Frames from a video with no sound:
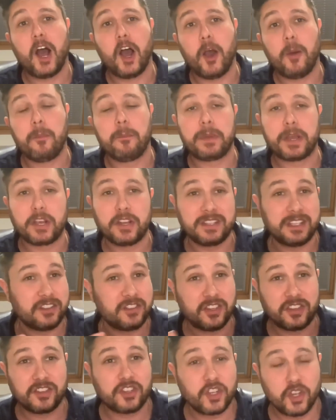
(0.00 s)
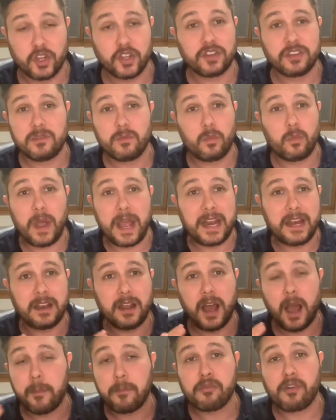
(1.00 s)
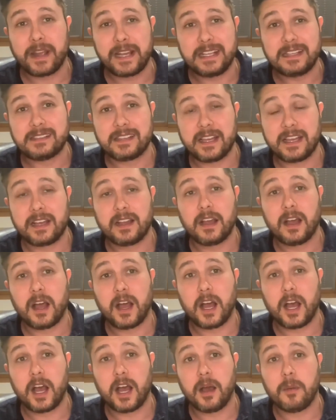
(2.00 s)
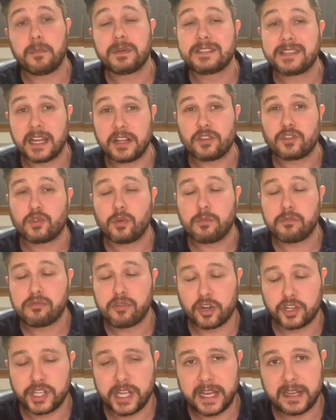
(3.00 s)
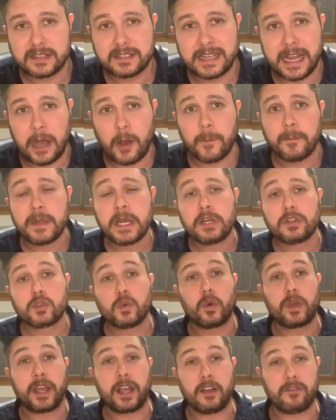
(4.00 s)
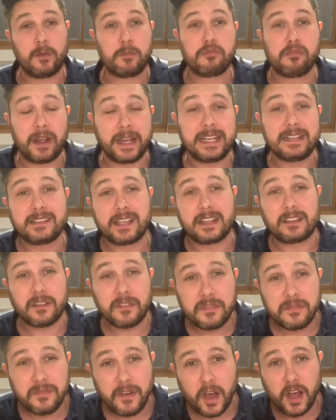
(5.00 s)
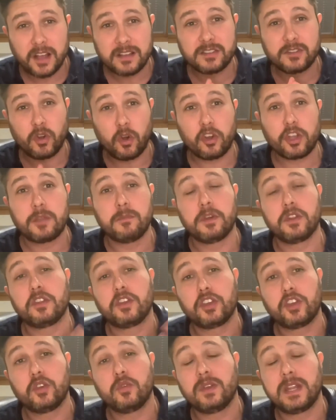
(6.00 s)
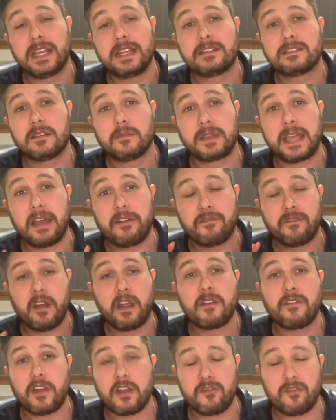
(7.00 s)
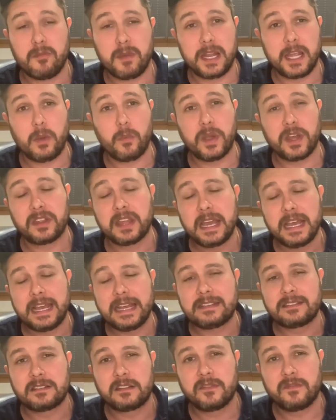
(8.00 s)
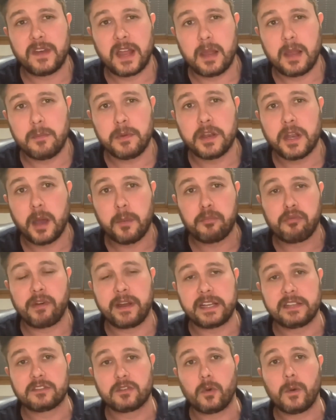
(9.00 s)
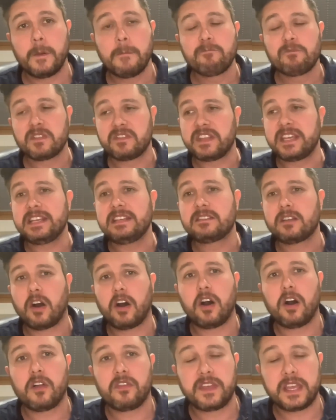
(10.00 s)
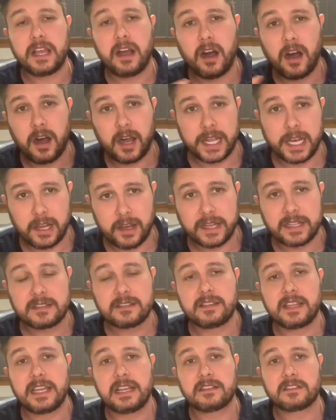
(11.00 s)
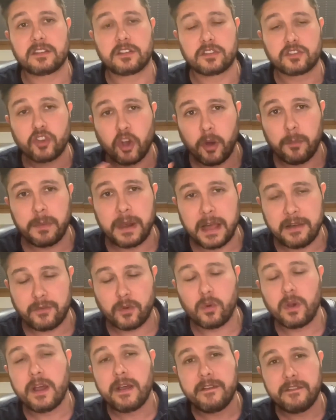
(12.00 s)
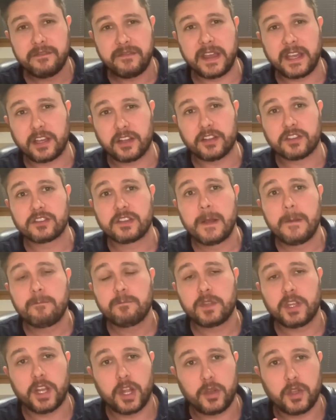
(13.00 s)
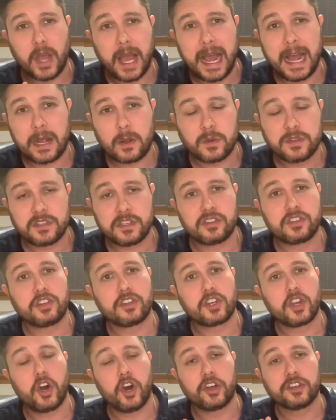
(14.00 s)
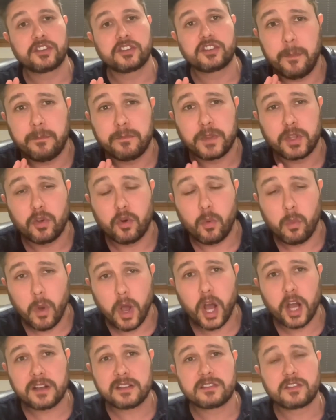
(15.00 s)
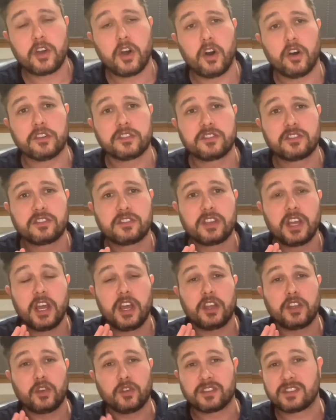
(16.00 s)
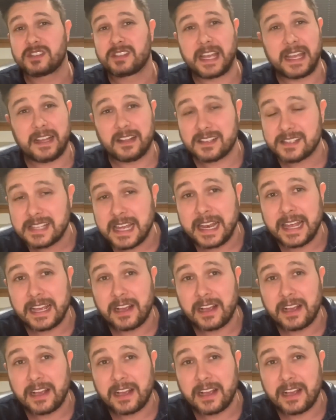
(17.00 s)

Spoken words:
because it's just good when appraising potential projects. Now, talking of appraising, the first document that you need to get very, very familiar with is a development appraisal. These are the highlights. These are the top level figures you know, your acquisition costs, your works costs, your selling